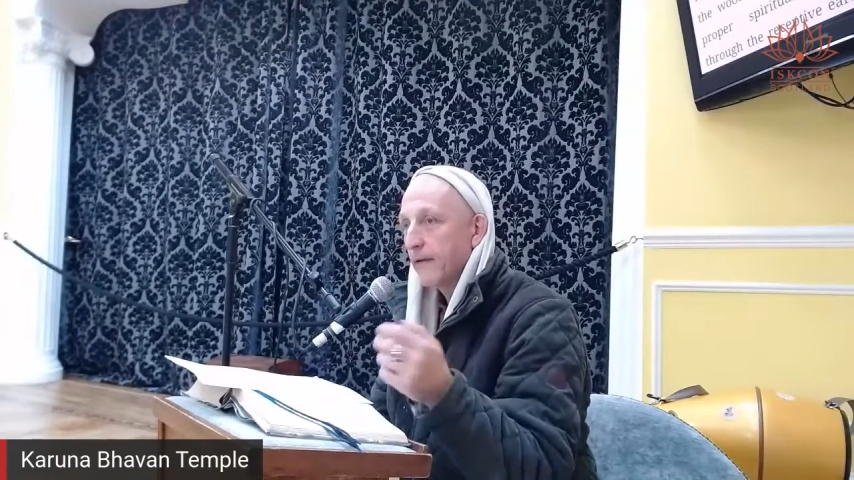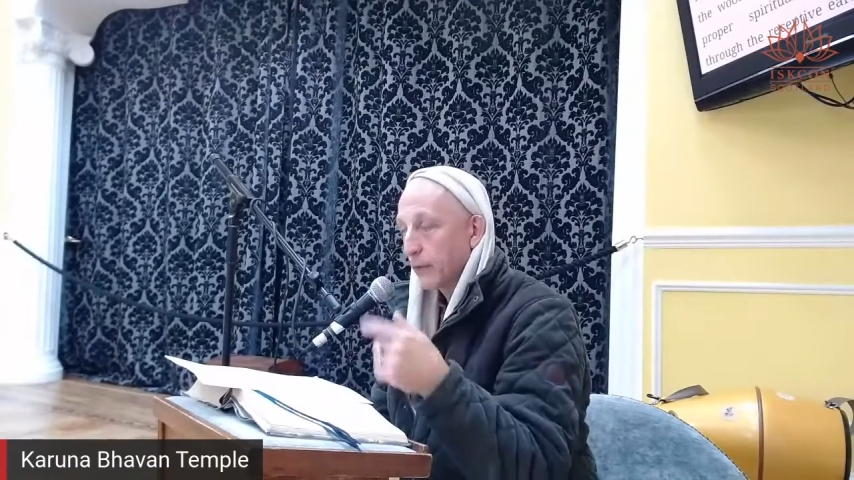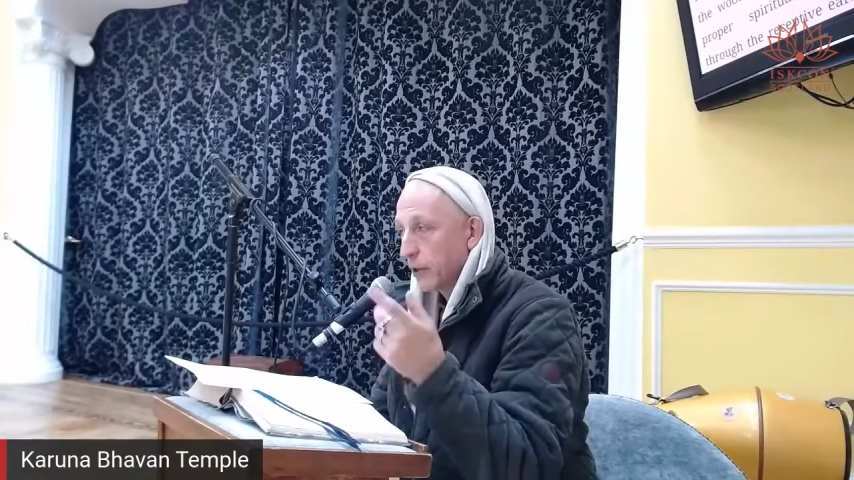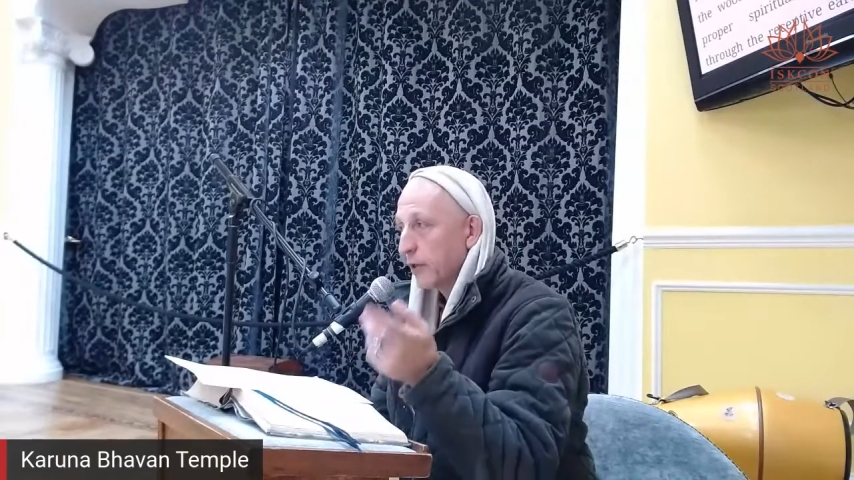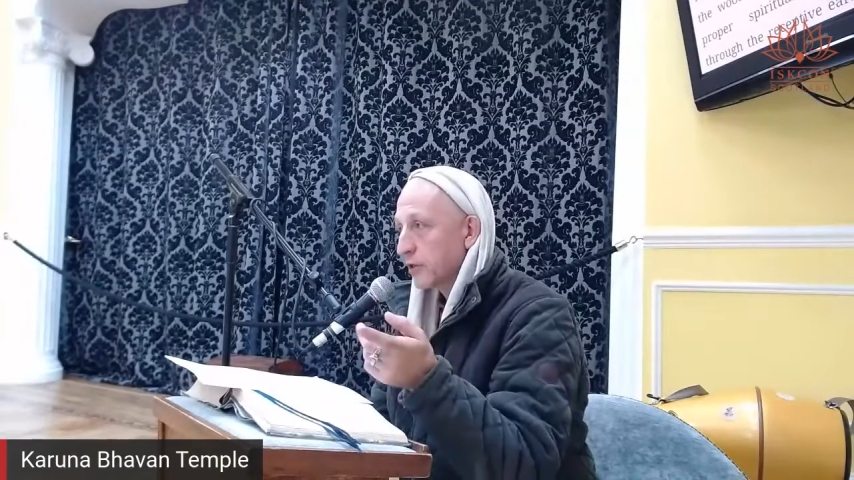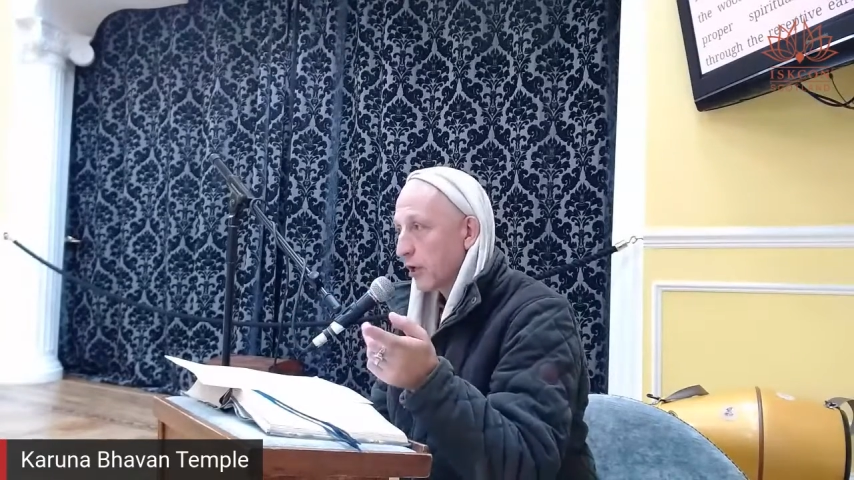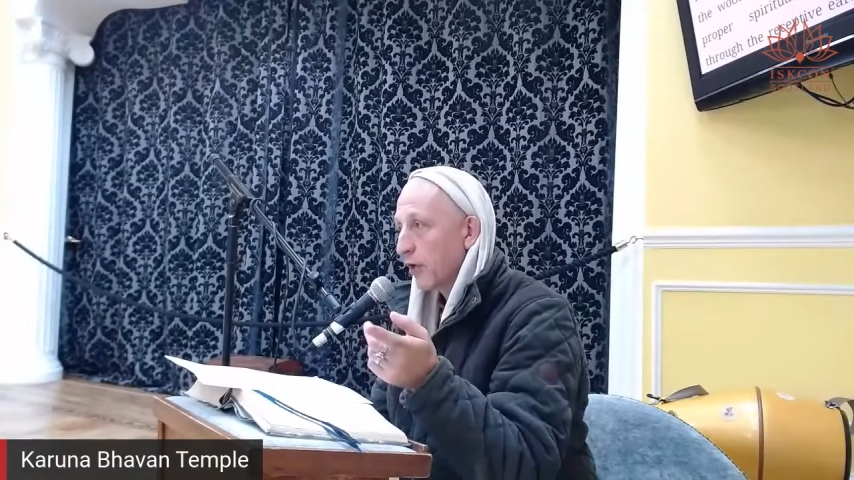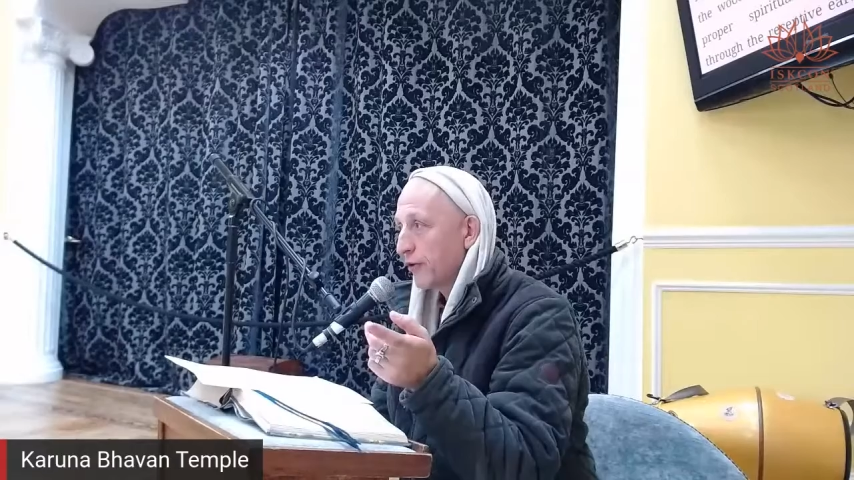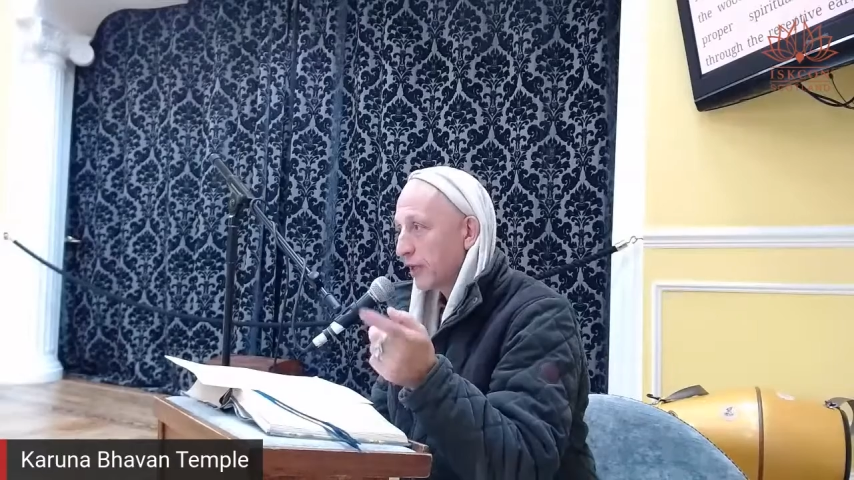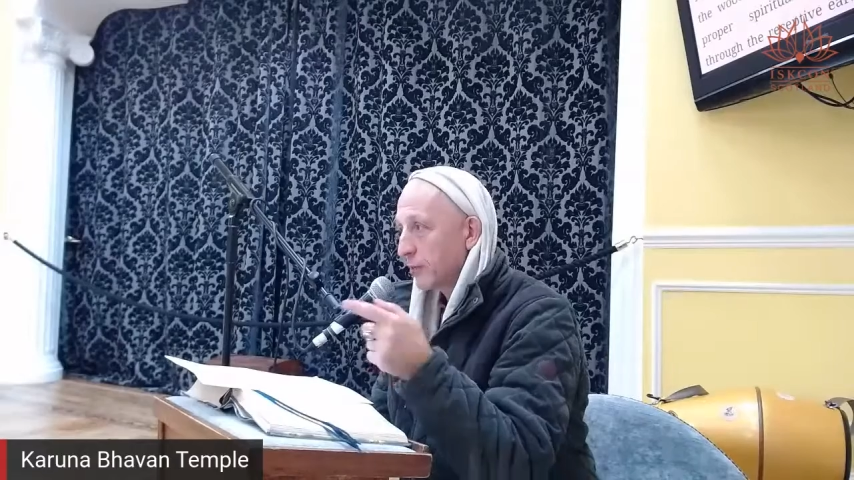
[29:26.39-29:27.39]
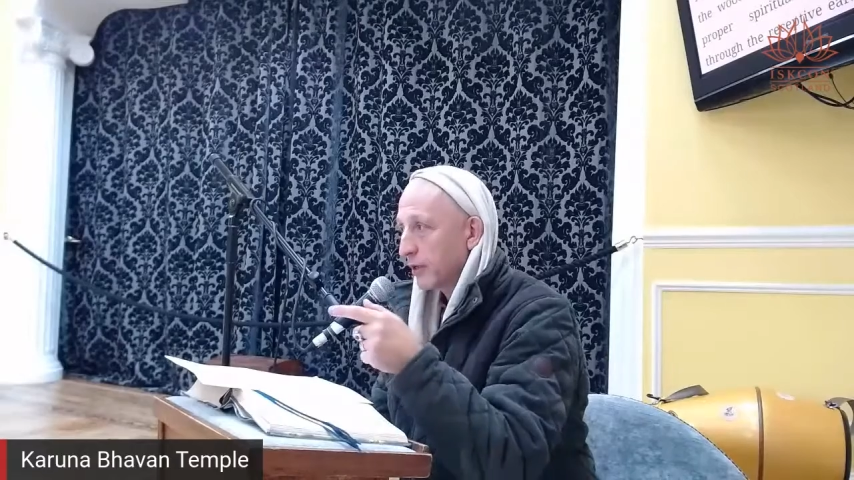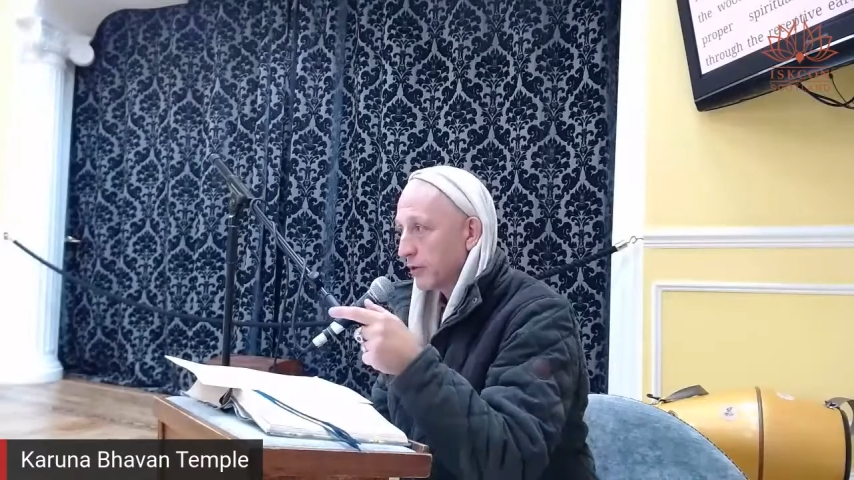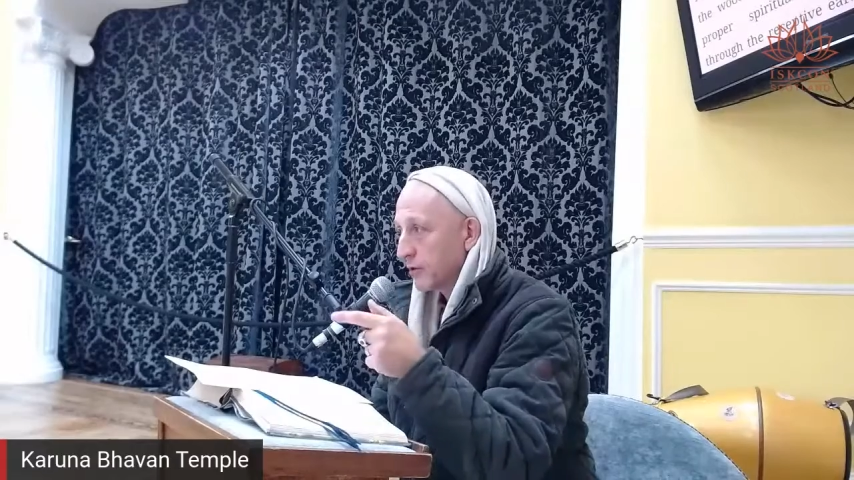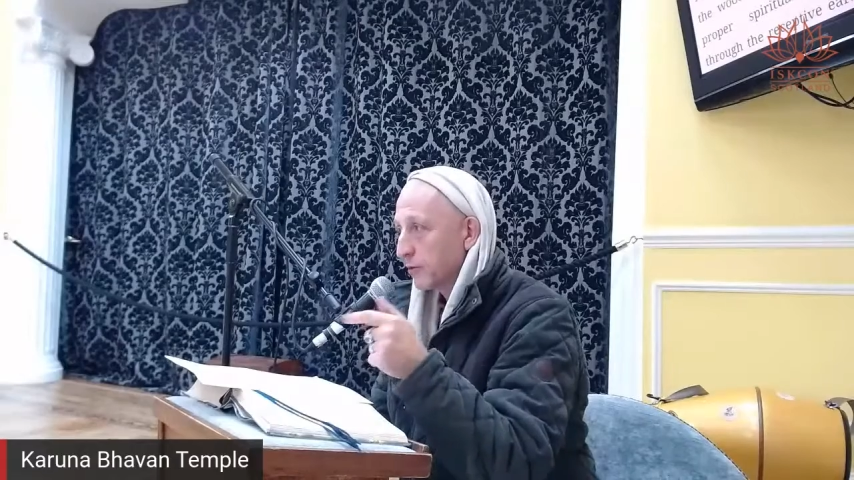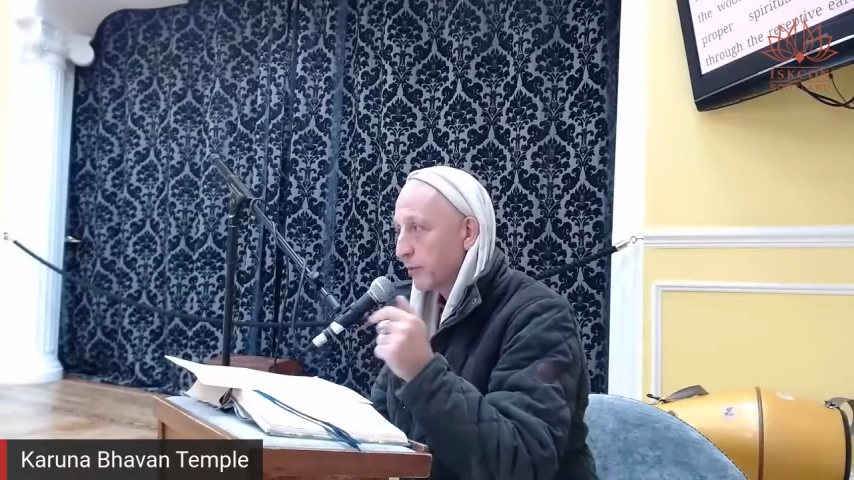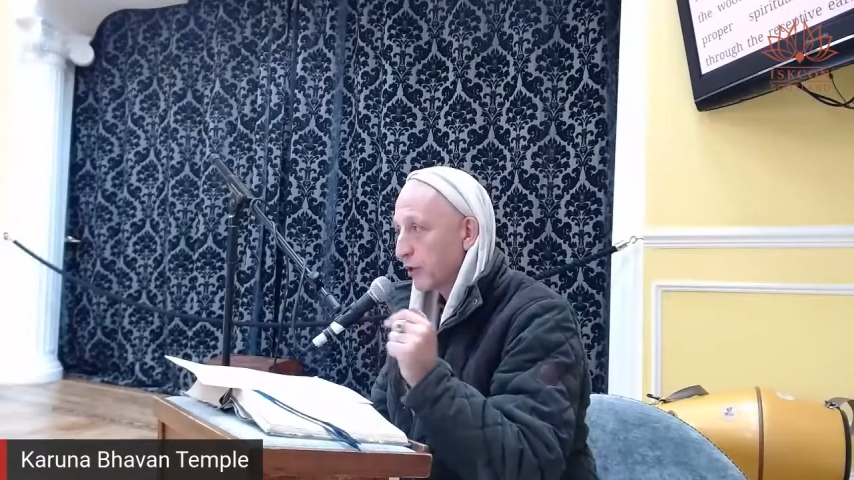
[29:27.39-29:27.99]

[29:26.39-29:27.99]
Well, you are tolerating it,